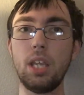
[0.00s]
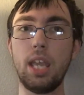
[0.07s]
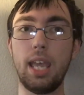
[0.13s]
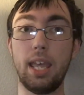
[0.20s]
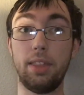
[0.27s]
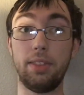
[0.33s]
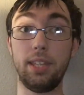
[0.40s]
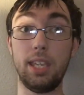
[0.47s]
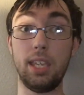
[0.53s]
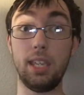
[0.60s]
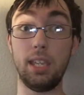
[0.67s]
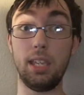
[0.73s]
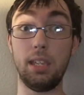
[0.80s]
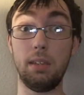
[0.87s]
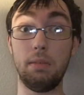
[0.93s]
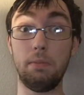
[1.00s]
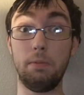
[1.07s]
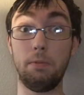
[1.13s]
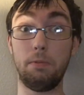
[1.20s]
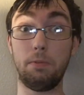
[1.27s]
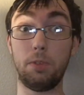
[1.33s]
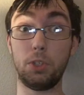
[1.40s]
and the
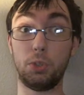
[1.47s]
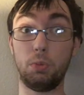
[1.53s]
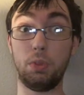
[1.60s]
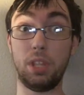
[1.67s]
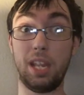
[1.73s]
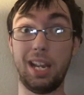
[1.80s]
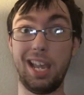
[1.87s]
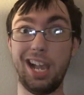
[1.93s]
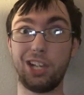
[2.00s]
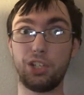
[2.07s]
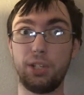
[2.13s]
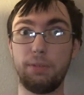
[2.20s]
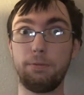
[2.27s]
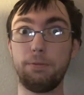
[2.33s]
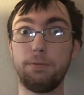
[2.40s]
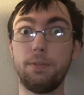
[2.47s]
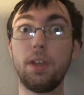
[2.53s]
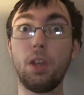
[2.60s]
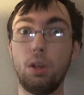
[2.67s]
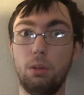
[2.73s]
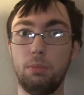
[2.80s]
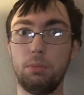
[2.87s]
first one that I actually
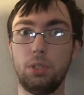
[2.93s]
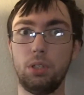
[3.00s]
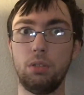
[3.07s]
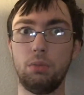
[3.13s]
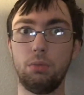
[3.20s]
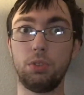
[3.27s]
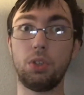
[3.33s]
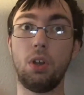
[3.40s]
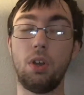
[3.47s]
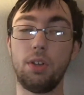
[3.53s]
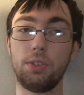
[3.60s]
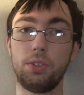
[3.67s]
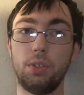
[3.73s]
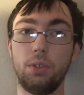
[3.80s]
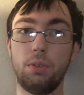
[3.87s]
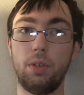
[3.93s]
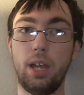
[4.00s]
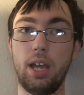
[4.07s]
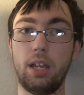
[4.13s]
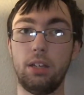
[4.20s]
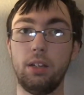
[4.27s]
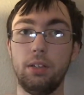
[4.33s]
filmed was also
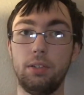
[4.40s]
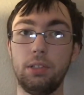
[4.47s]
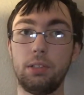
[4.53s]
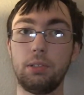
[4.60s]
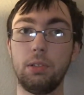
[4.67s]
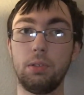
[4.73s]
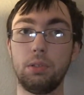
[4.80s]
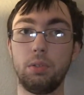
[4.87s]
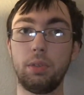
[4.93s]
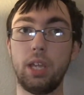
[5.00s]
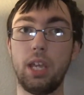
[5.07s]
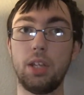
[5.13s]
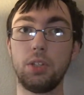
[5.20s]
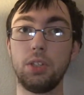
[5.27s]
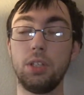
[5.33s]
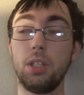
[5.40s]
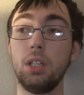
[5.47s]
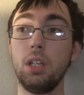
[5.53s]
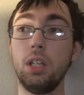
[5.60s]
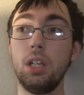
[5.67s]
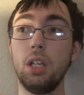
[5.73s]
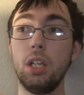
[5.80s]
at an undisclosed location,
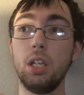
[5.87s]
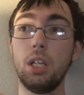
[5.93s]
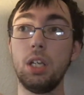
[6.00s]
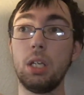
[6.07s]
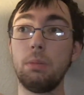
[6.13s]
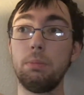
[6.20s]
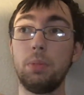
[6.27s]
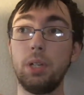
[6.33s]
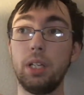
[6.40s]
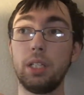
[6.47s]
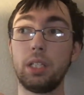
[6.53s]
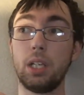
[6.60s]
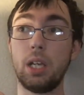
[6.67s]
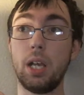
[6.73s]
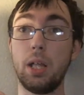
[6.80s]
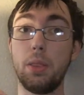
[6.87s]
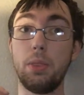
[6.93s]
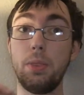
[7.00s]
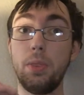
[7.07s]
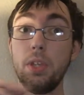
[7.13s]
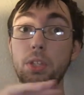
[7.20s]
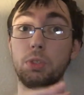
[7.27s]
but
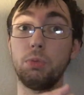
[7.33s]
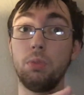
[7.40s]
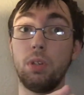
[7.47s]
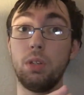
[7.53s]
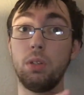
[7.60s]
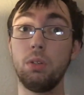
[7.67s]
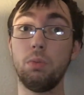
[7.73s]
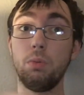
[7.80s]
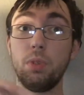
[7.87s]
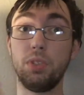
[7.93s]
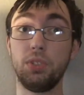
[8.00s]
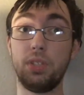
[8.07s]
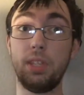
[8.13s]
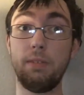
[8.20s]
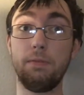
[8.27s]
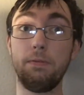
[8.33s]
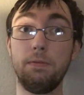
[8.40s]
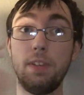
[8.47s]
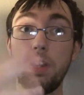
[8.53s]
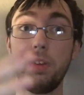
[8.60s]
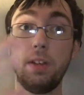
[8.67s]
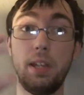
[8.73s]
this one was the
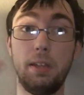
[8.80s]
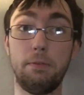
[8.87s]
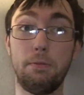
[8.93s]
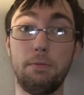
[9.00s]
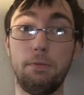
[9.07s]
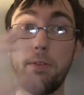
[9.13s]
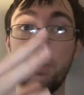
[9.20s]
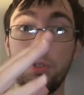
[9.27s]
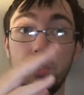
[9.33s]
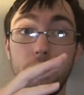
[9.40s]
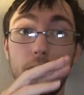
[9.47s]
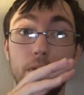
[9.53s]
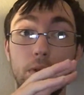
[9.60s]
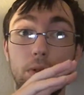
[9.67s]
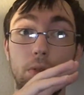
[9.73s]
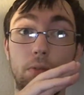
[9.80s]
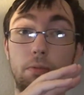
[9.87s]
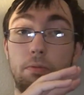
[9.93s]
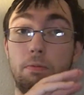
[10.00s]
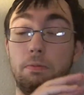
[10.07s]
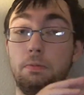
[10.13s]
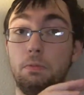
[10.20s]
very first
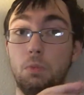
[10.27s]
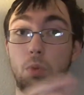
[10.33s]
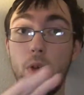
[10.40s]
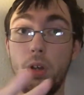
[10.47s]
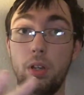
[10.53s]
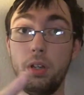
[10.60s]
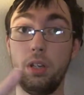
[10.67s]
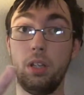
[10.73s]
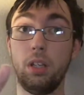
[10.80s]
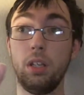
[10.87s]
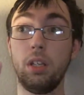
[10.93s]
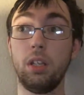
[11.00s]
one